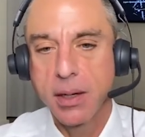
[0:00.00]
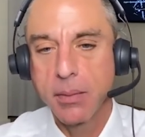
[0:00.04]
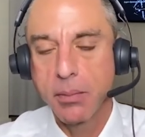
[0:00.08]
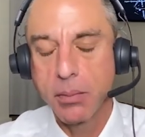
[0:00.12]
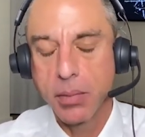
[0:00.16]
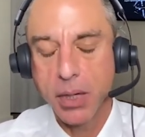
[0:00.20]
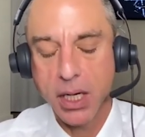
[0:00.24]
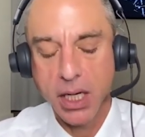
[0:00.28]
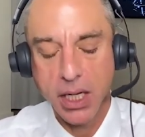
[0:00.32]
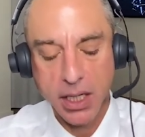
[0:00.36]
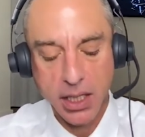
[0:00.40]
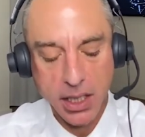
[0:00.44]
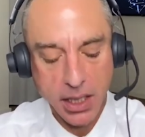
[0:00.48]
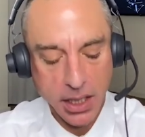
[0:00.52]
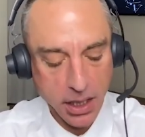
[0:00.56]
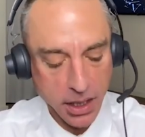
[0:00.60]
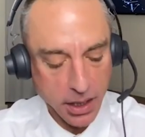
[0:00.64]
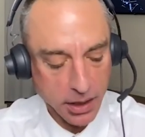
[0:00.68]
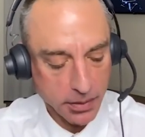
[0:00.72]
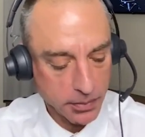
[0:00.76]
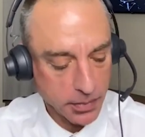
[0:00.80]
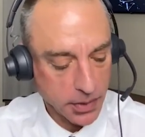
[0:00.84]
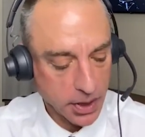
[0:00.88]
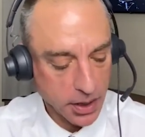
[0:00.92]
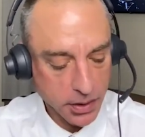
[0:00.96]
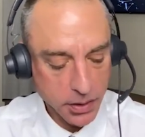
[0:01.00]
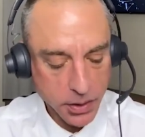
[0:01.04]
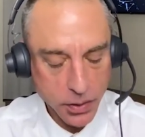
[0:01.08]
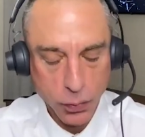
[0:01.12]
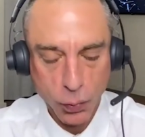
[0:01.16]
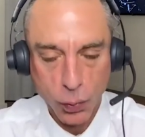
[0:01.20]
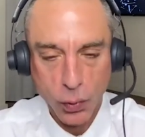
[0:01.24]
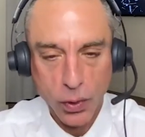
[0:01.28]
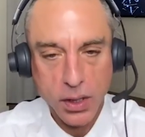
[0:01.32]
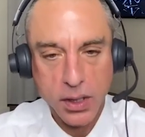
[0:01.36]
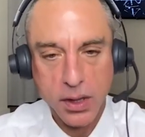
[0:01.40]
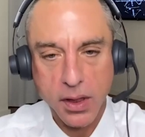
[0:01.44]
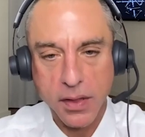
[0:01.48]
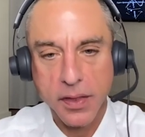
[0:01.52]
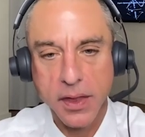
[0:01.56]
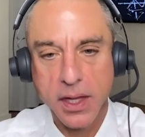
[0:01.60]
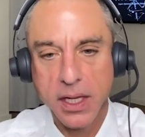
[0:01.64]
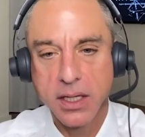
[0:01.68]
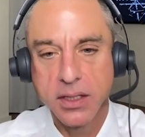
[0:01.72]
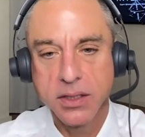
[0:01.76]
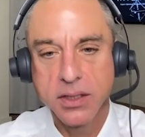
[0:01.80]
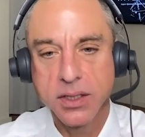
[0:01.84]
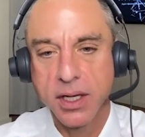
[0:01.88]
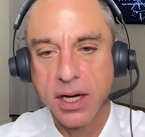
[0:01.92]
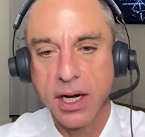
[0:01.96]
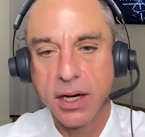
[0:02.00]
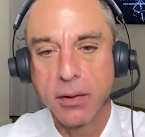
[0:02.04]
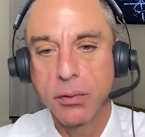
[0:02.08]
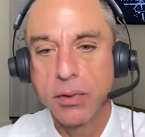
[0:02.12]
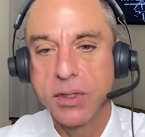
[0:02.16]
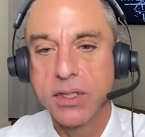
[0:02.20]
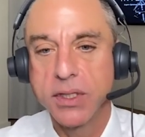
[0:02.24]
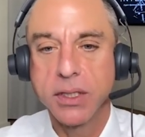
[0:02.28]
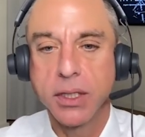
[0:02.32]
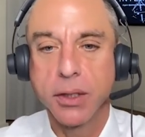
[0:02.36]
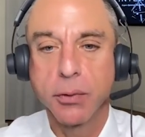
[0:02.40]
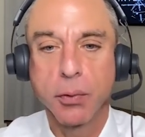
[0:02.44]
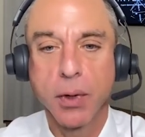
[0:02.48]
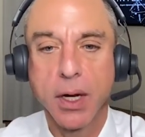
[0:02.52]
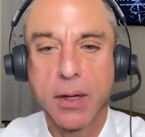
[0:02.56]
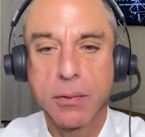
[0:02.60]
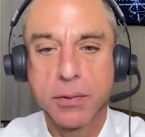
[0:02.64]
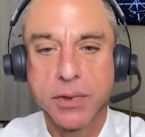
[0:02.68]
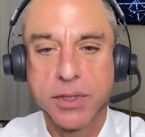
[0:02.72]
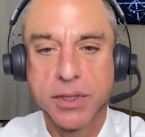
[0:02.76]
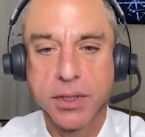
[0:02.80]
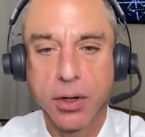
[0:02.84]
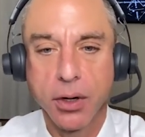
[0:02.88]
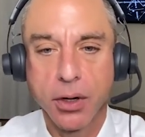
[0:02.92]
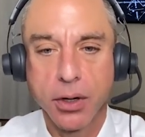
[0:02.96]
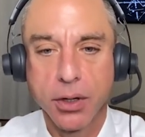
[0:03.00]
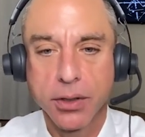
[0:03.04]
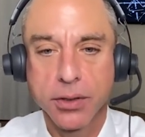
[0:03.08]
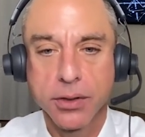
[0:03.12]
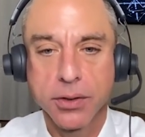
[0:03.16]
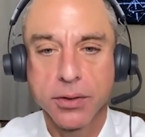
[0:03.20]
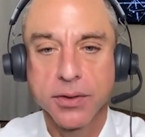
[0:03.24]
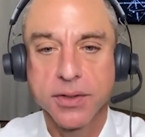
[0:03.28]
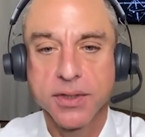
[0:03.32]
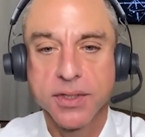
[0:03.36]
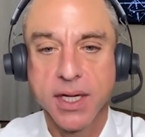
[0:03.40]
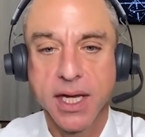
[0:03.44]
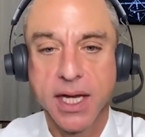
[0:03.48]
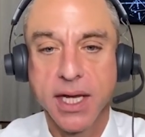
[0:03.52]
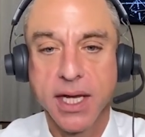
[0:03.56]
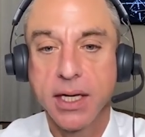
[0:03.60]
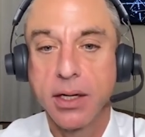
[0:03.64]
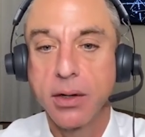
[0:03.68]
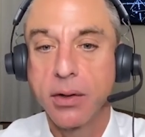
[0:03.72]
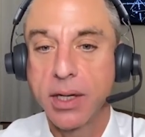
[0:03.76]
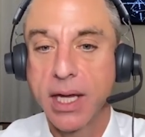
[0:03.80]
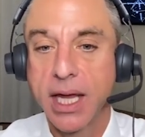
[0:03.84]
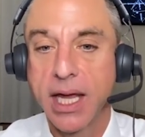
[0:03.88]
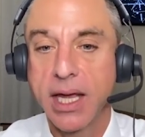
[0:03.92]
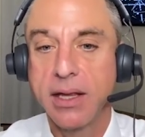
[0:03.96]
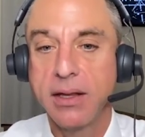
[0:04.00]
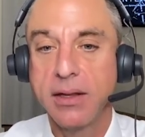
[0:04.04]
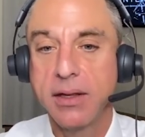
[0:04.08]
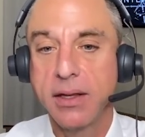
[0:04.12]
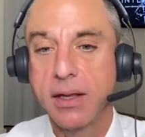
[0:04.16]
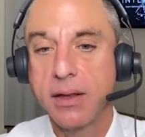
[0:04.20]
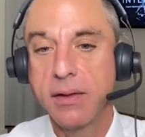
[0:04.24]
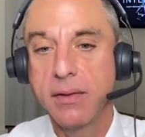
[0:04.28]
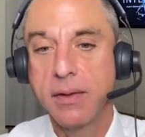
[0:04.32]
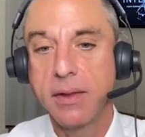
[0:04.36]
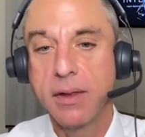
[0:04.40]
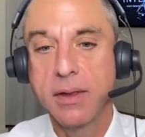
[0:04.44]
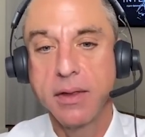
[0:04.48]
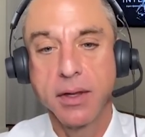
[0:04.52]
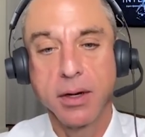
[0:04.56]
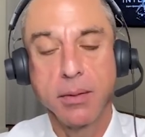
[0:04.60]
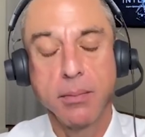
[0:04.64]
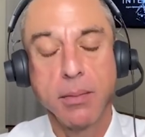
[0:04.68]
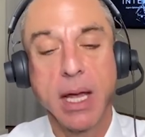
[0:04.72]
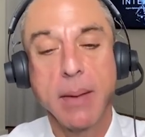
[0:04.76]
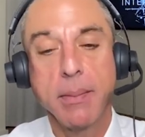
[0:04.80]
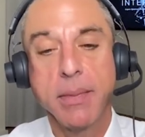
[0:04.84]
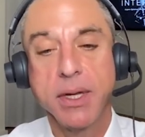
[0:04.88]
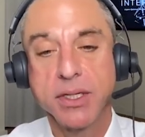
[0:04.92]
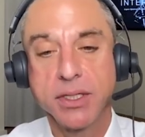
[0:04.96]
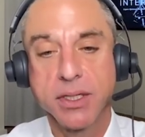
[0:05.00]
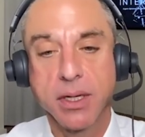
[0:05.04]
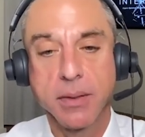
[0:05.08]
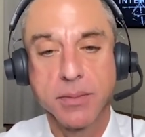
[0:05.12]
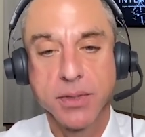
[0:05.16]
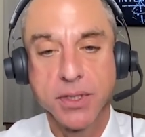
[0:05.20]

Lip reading: But one of the things that I recently read was an article saying, okay, there may be some